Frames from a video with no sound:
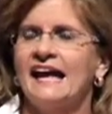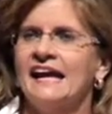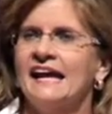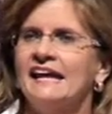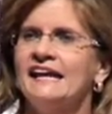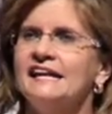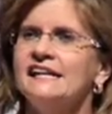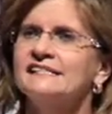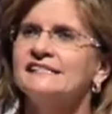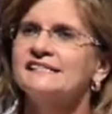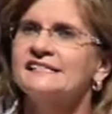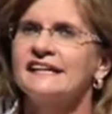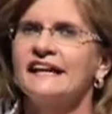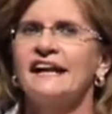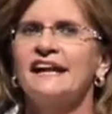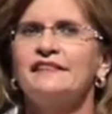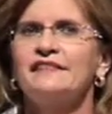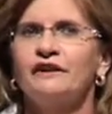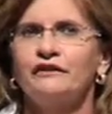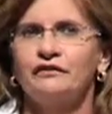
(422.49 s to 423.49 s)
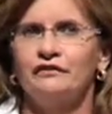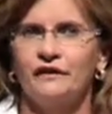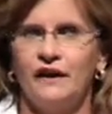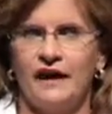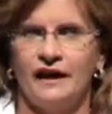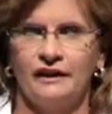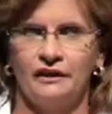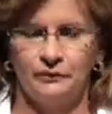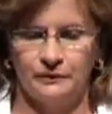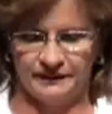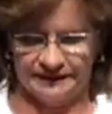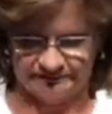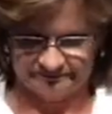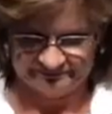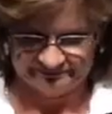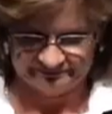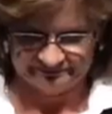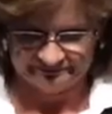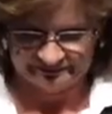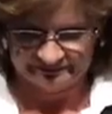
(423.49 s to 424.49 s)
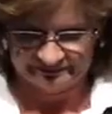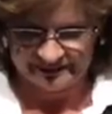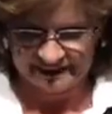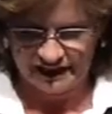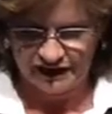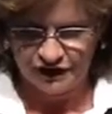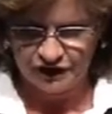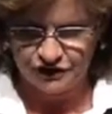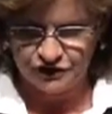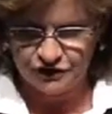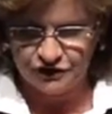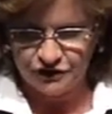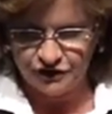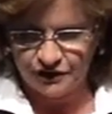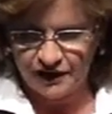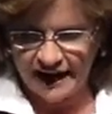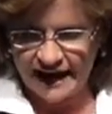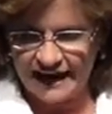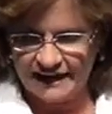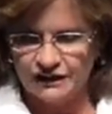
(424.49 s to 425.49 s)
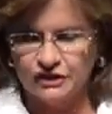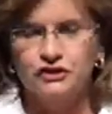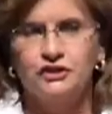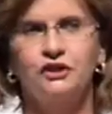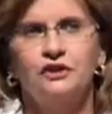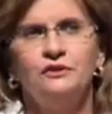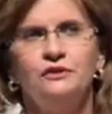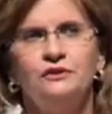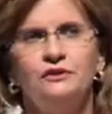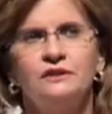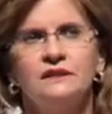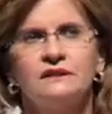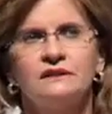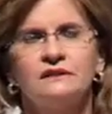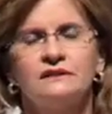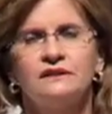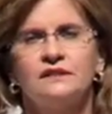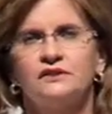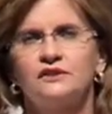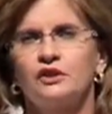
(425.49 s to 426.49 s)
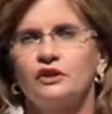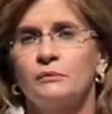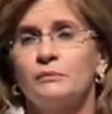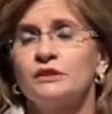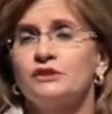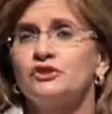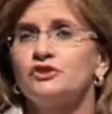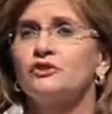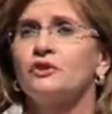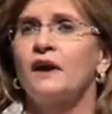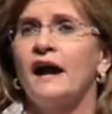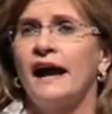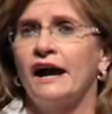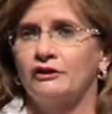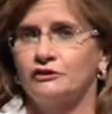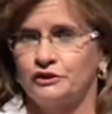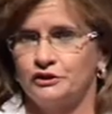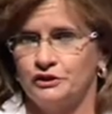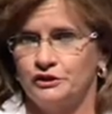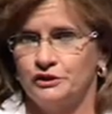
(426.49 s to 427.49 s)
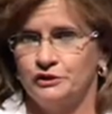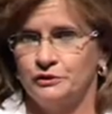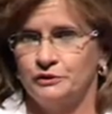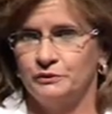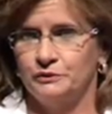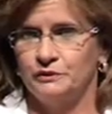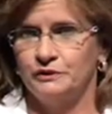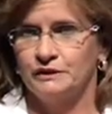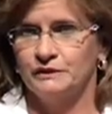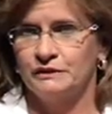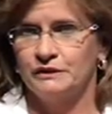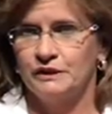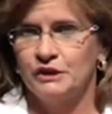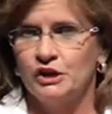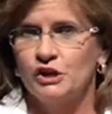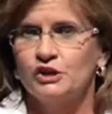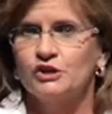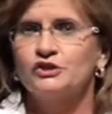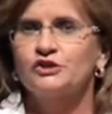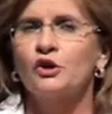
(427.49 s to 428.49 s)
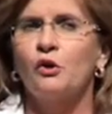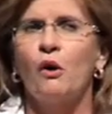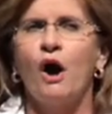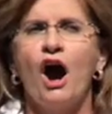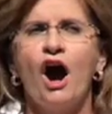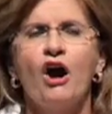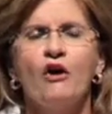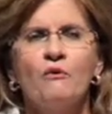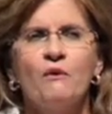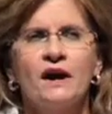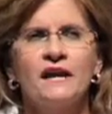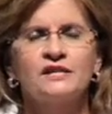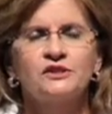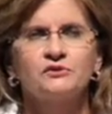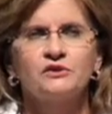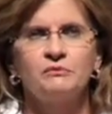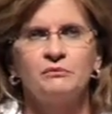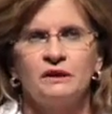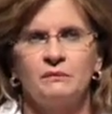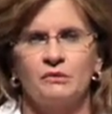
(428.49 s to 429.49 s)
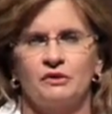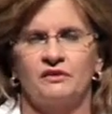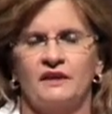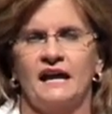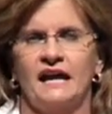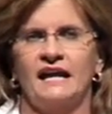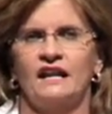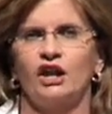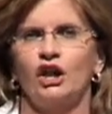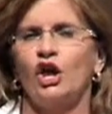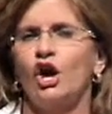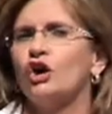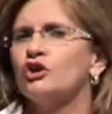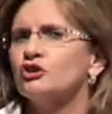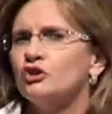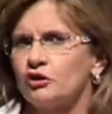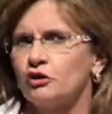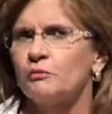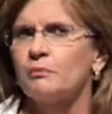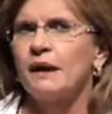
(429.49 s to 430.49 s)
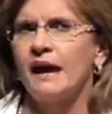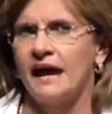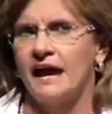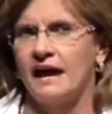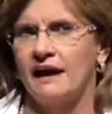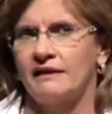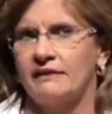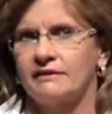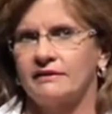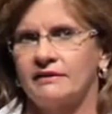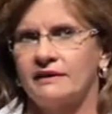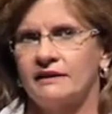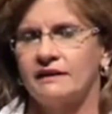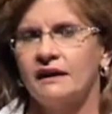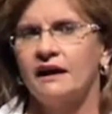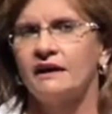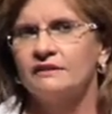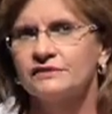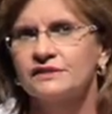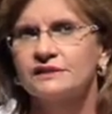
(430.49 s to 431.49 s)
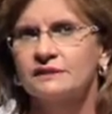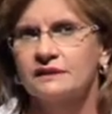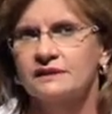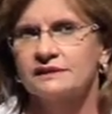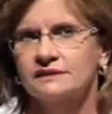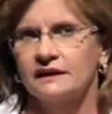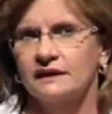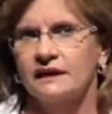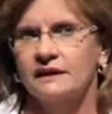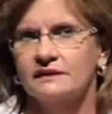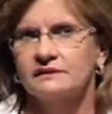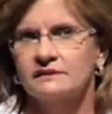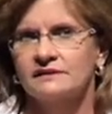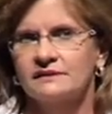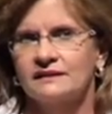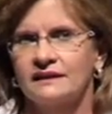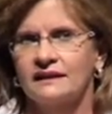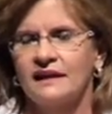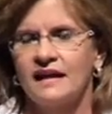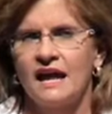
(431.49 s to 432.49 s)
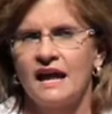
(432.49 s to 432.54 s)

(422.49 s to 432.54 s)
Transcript: He said the following: your attitude determines your altitude. So always remember that along your path of success.